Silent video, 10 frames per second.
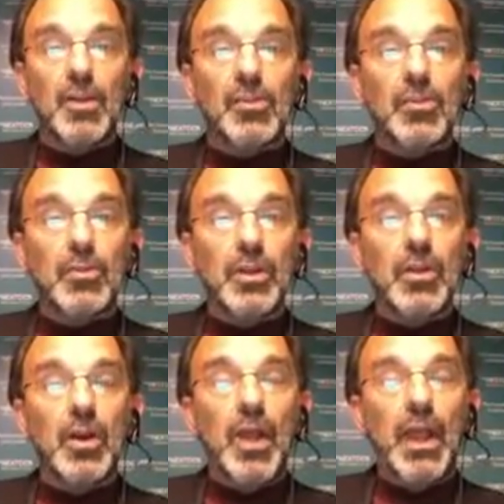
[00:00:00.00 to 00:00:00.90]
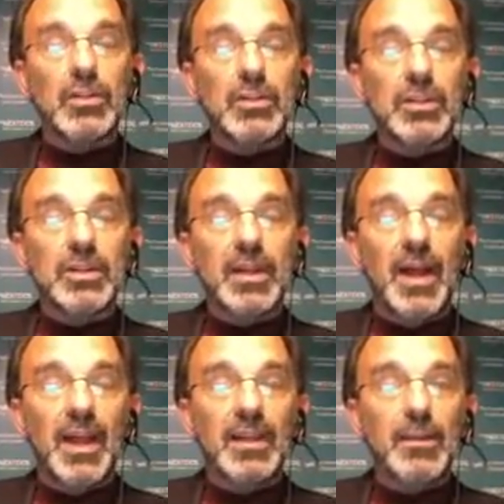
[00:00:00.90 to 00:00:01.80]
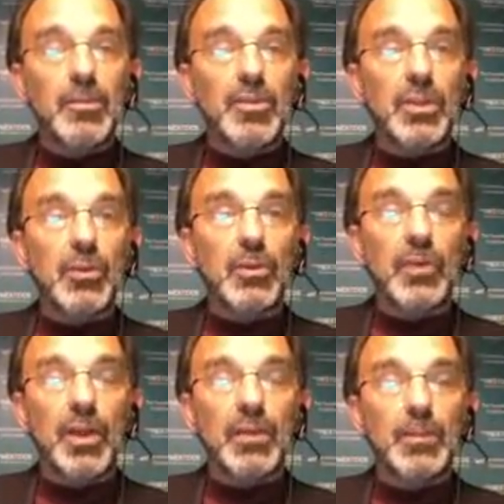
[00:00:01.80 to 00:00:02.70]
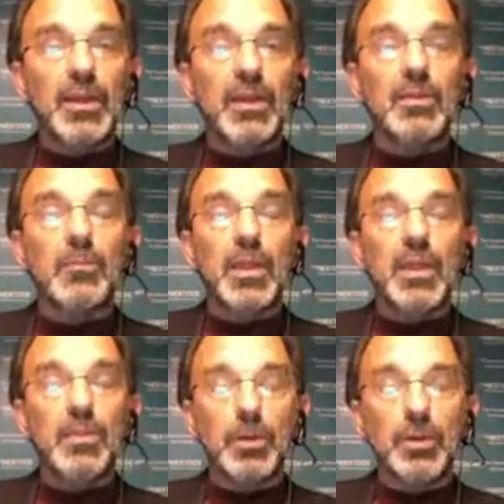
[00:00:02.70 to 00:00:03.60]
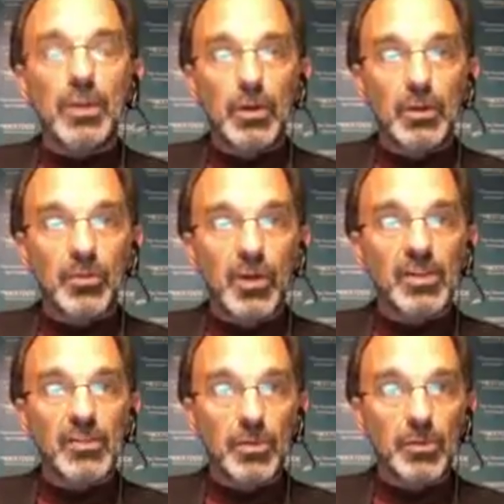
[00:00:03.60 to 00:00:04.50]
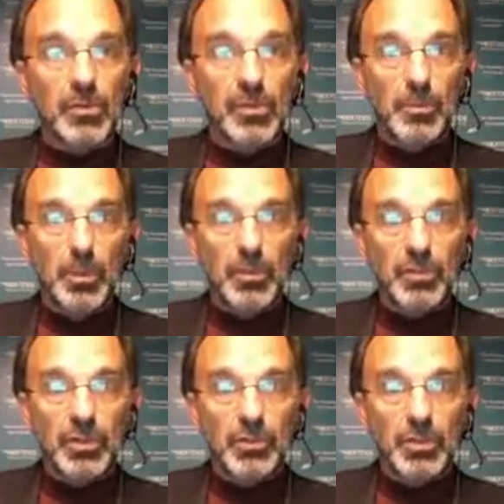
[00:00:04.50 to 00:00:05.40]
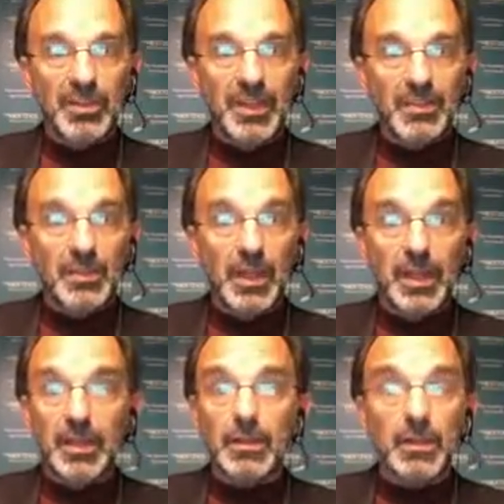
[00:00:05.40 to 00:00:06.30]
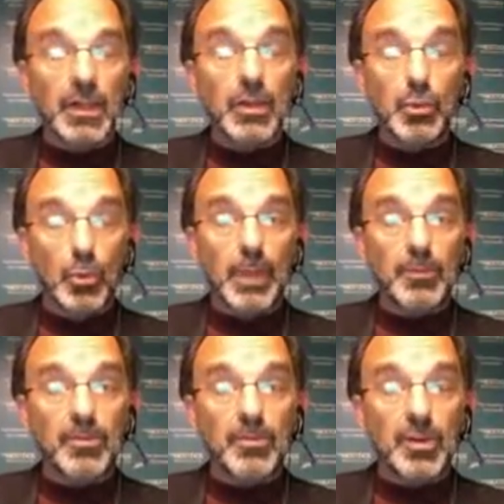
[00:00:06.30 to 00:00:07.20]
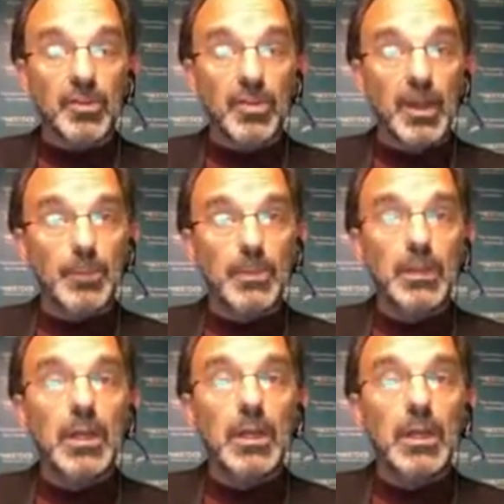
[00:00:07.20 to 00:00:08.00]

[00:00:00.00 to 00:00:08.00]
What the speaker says: So there are actually items that you can recommend, in particular fresh fruits that most children tend to like grapes, for example,